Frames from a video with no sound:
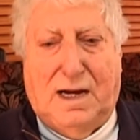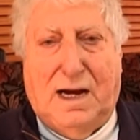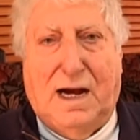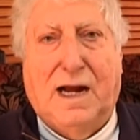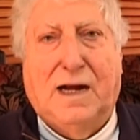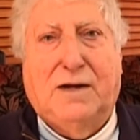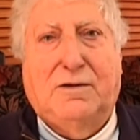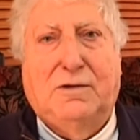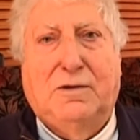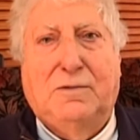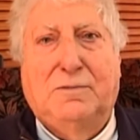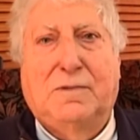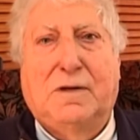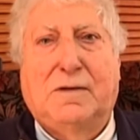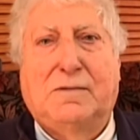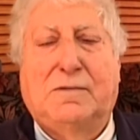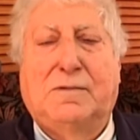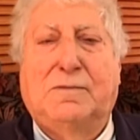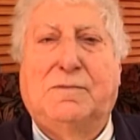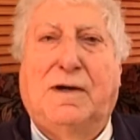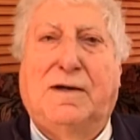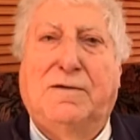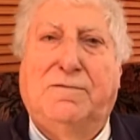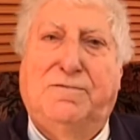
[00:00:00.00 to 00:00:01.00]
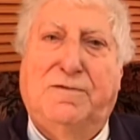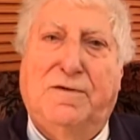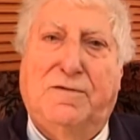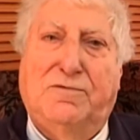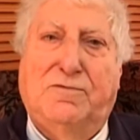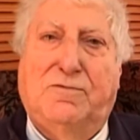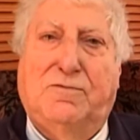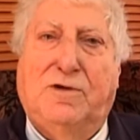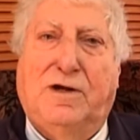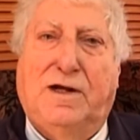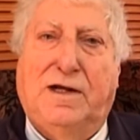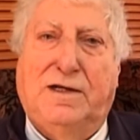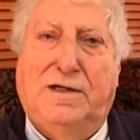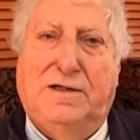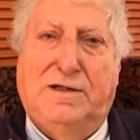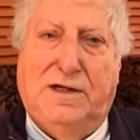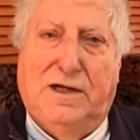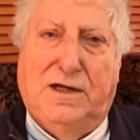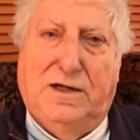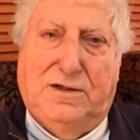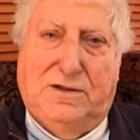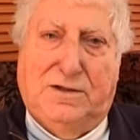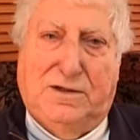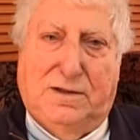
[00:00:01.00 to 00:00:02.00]
I can remember my 5th grade
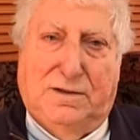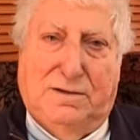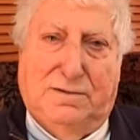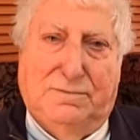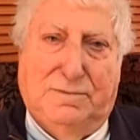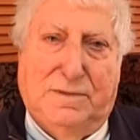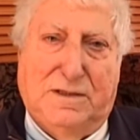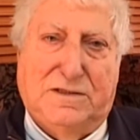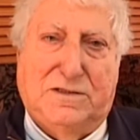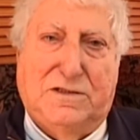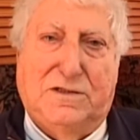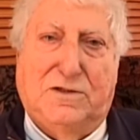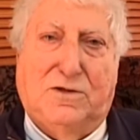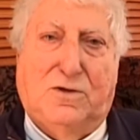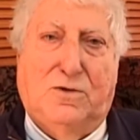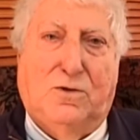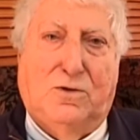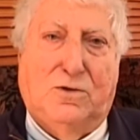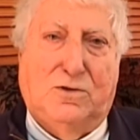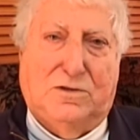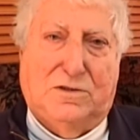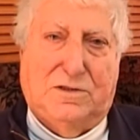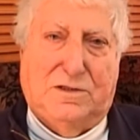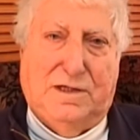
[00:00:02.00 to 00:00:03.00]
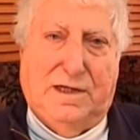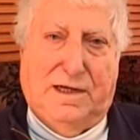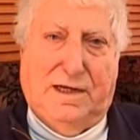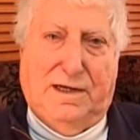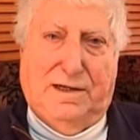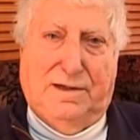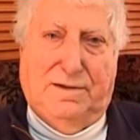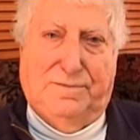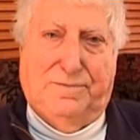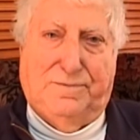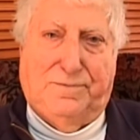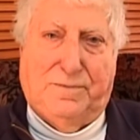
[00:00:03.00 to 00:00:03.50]
teacher, Mrs. Goldstein.